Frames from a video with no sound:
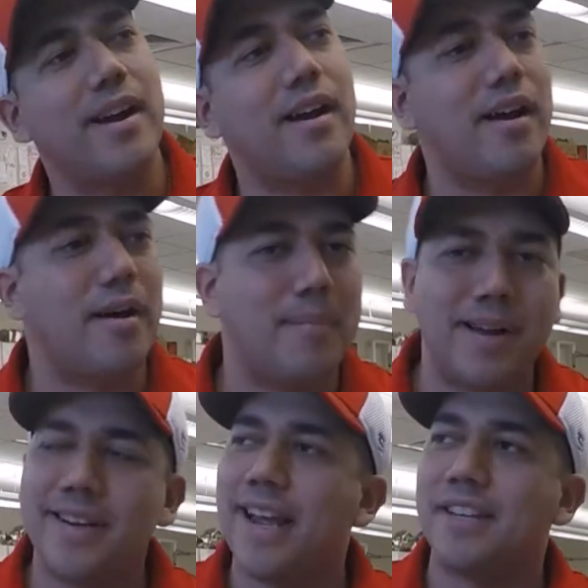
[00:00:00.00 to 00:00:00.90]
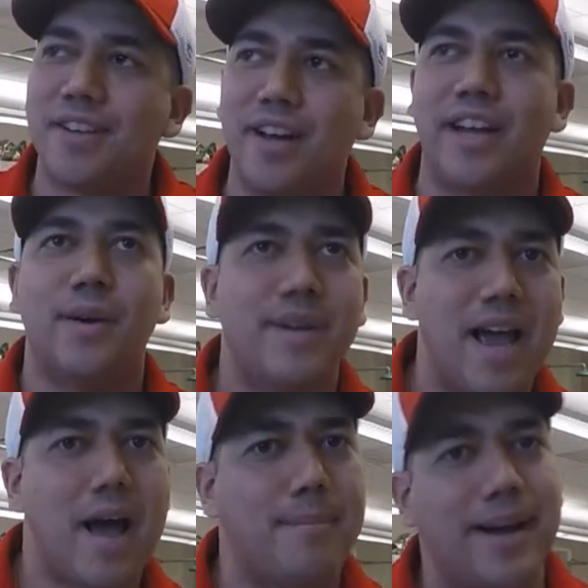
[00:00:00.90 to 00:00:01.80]
oh, Mondays, oh, here we
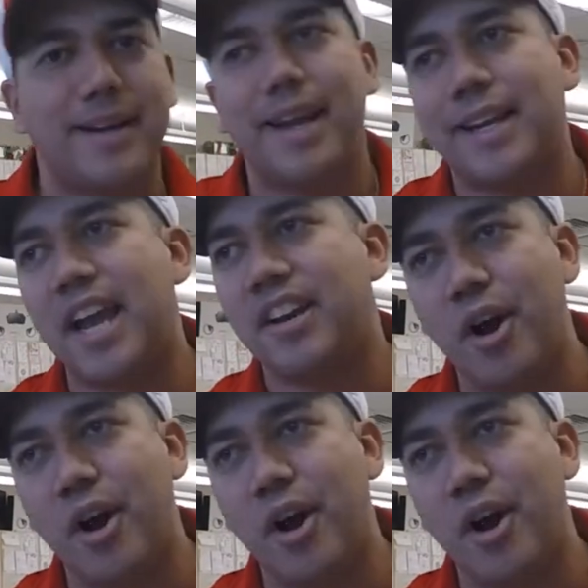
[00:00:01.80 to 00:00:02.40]
are, Monday again.